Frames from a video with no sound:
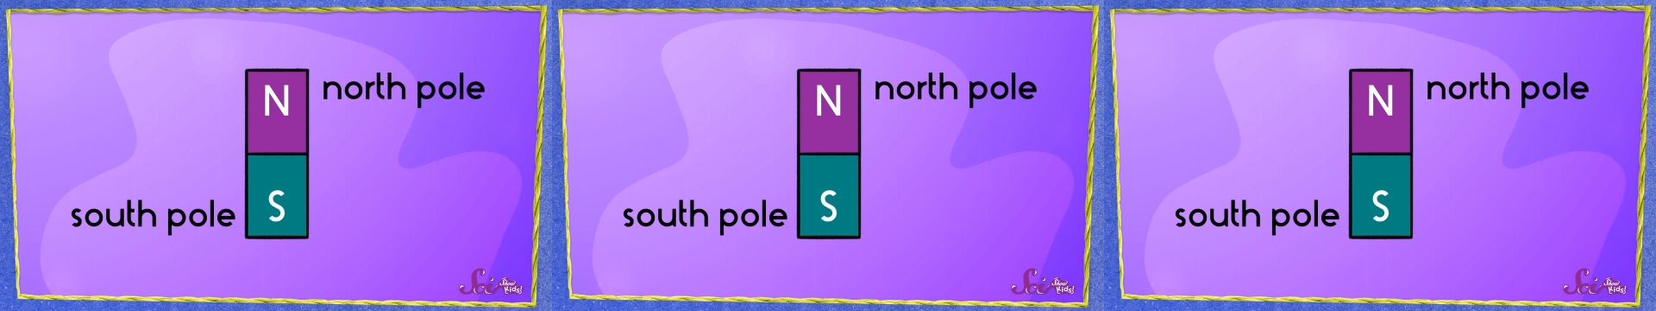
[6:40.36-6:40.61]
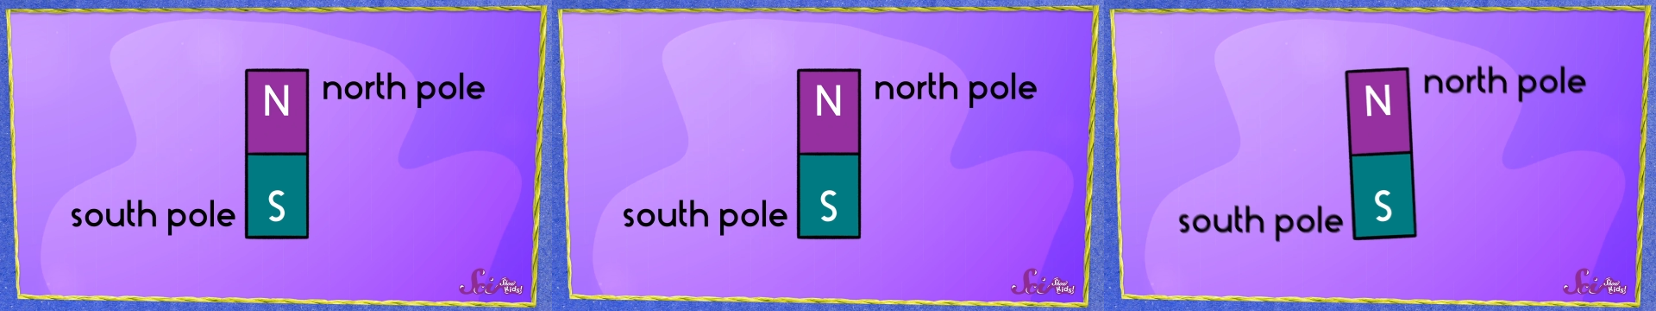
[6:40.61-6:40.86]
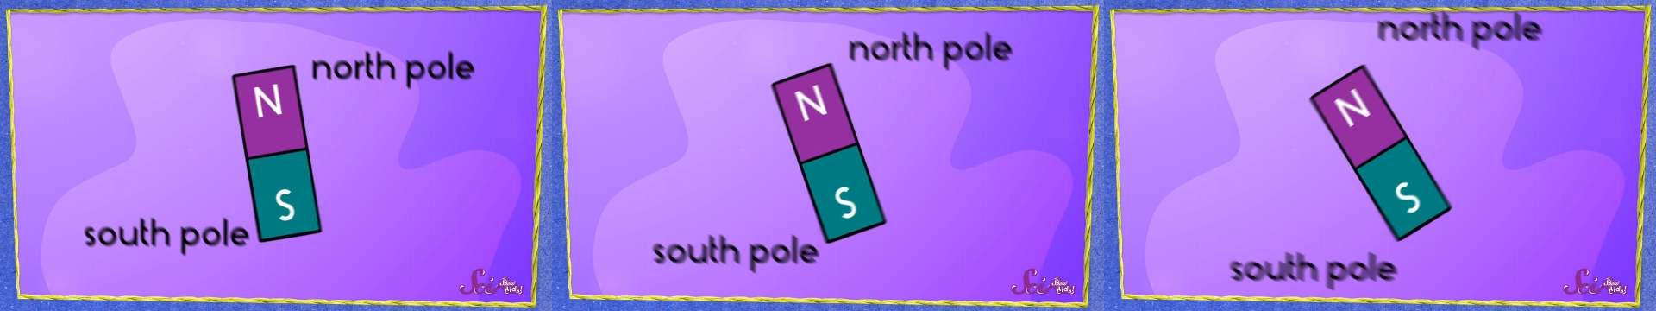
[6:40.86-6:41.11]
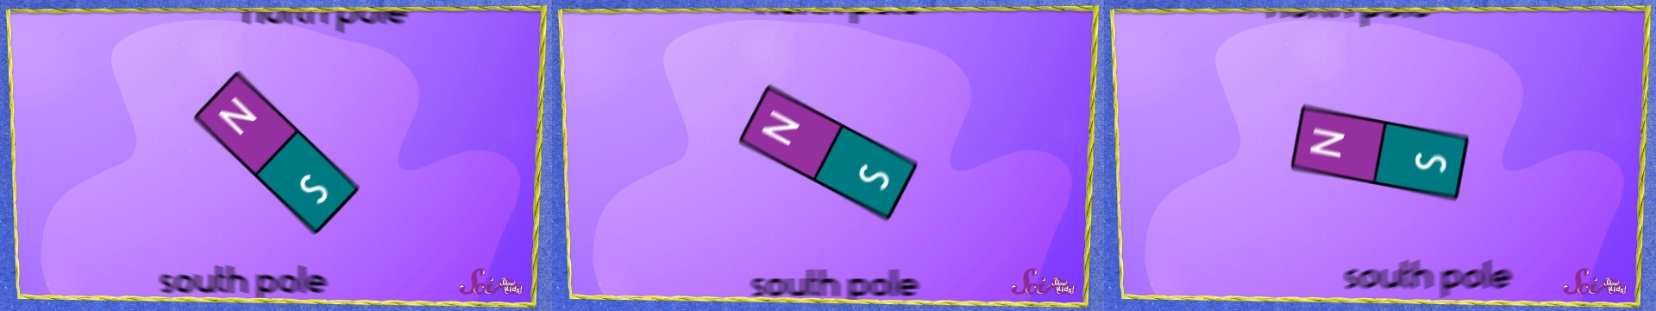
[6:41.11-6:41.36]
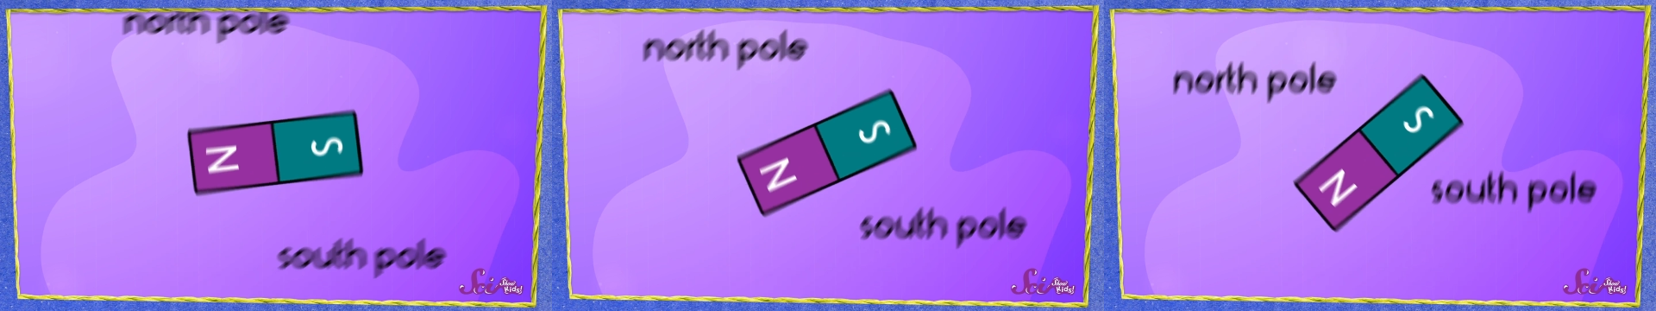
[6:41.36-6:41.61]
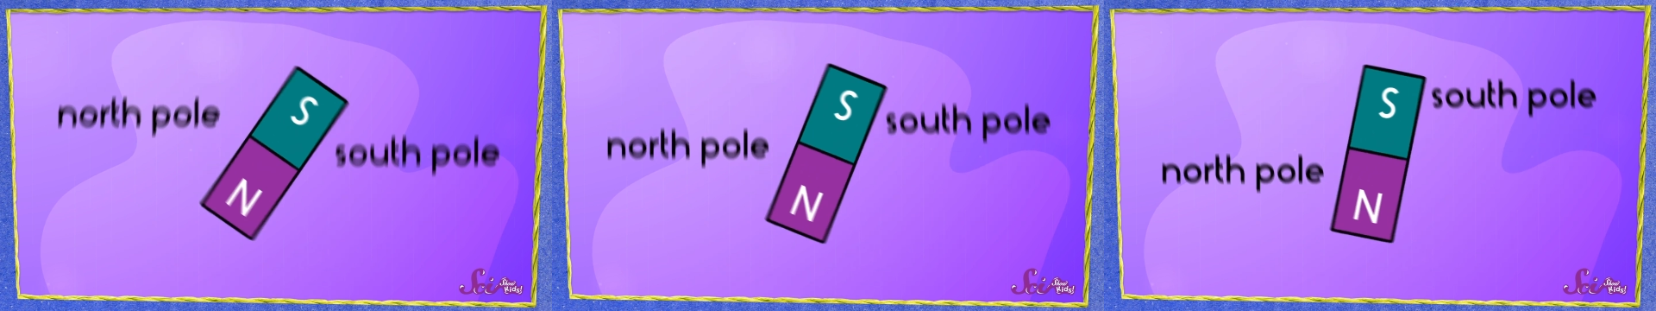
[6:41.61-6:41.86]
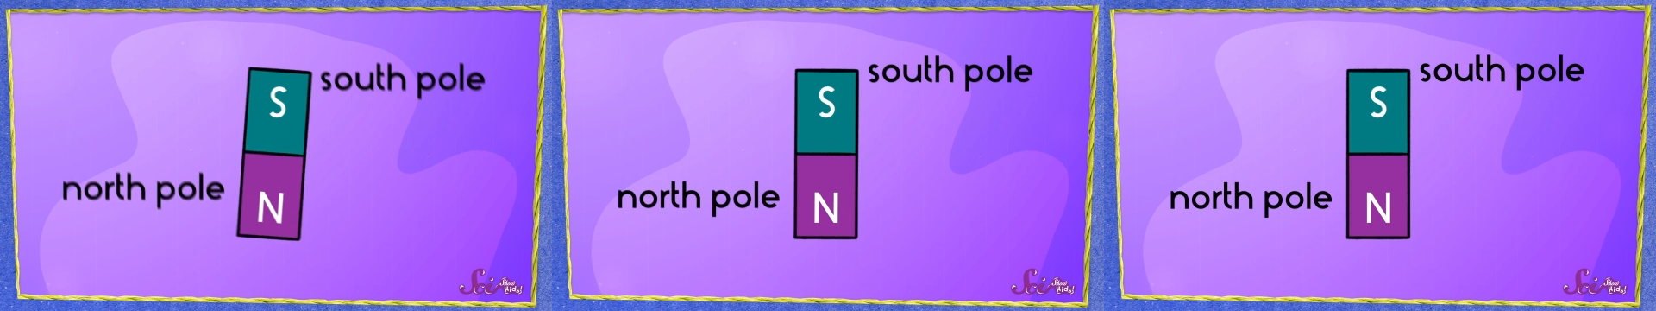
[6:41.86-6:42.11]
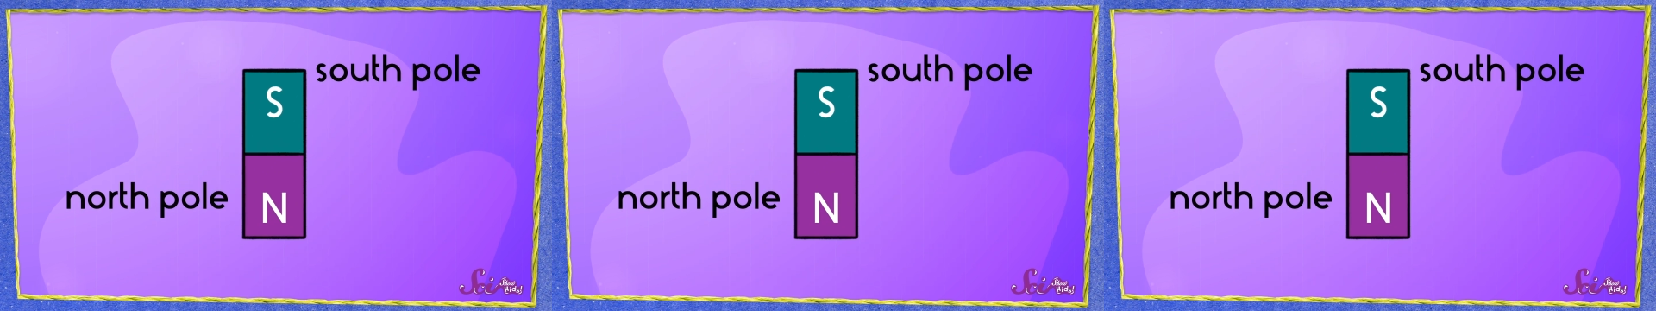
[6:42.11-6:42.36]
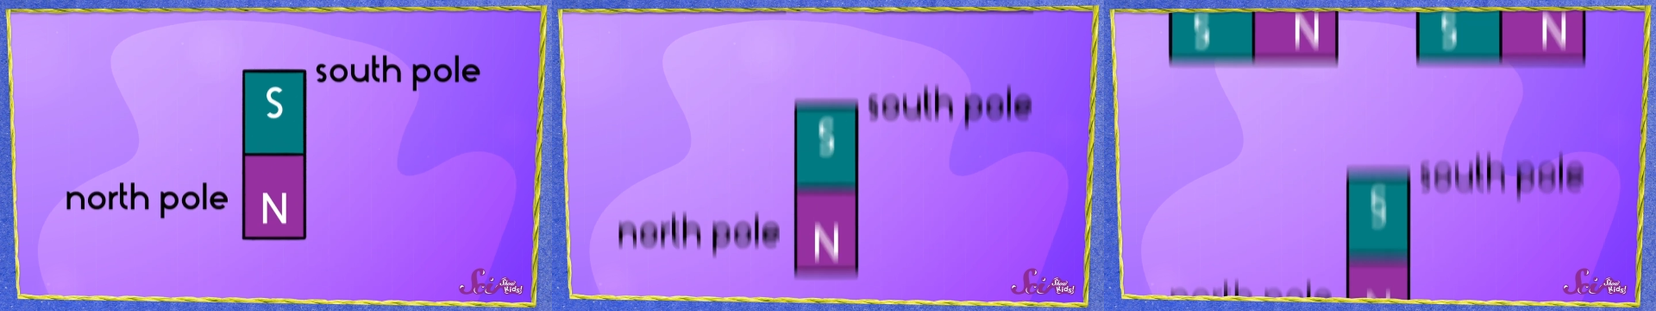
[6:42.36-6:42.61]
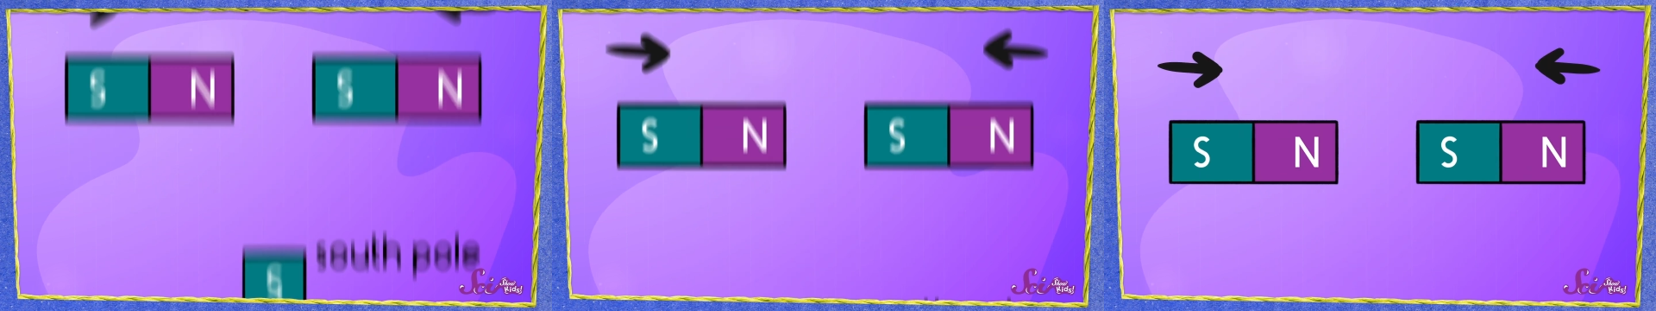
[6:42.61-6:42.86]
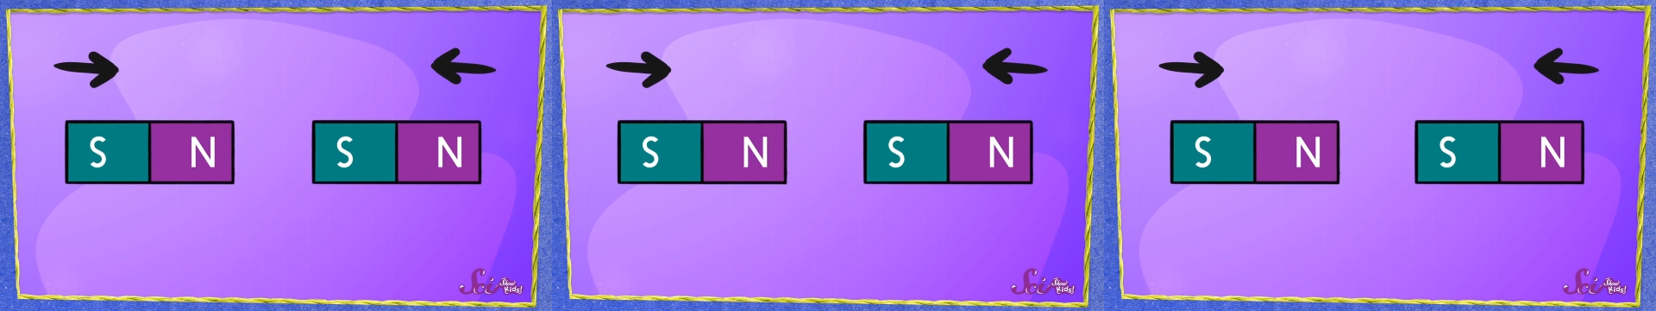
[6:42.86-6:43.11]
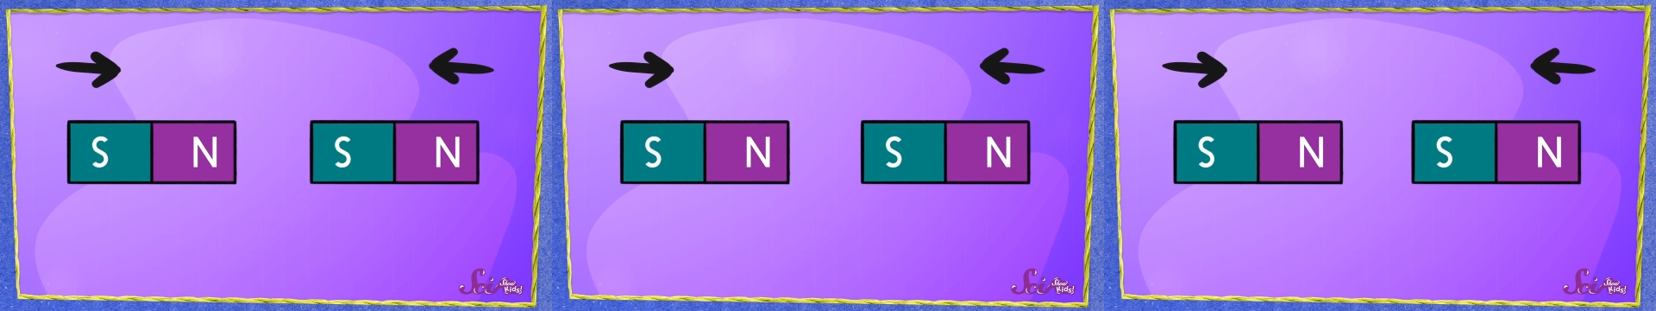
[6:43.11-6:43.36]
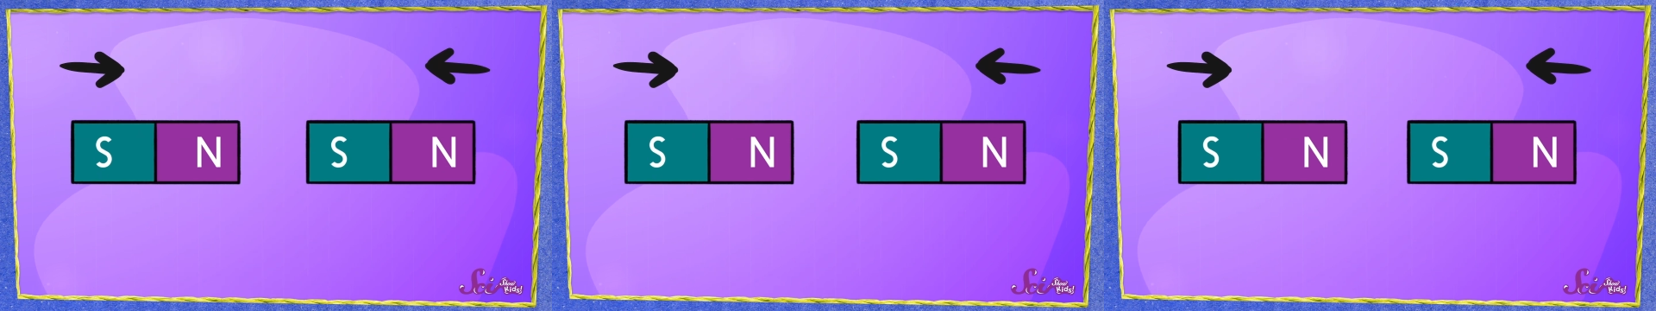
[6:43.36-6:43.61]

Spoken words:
Nobody's mouth can be seen.